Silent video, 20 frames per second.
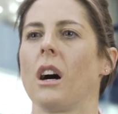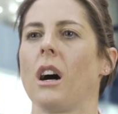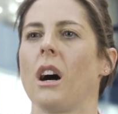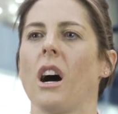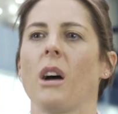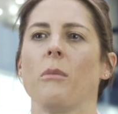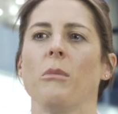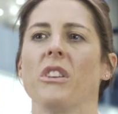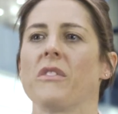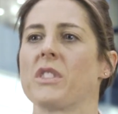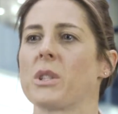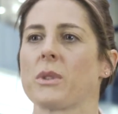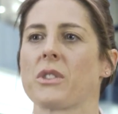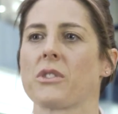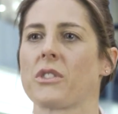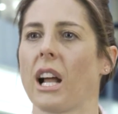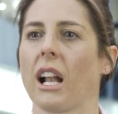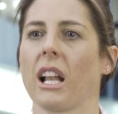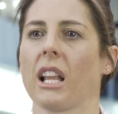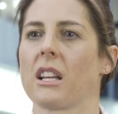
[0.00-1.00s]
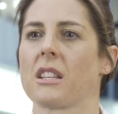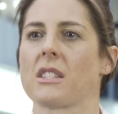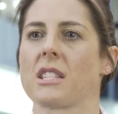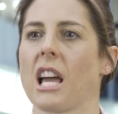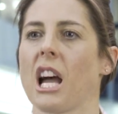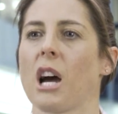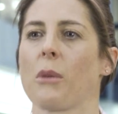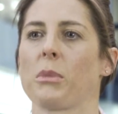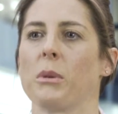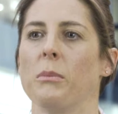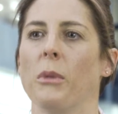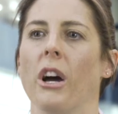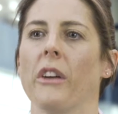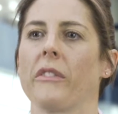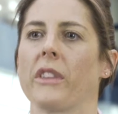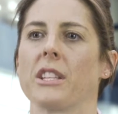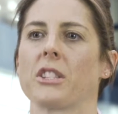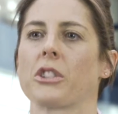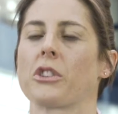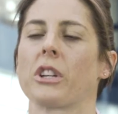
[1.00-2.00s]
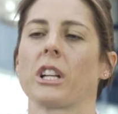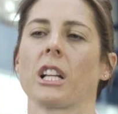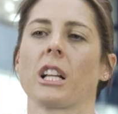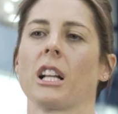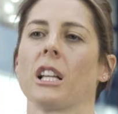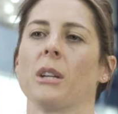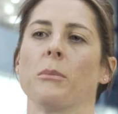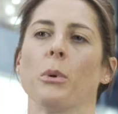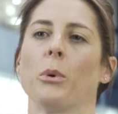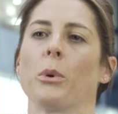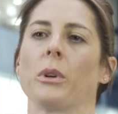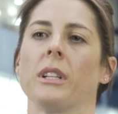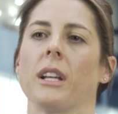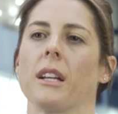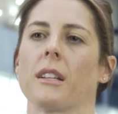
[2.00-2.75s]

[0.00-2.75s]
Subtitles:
I moved to Australia to help promote these critically important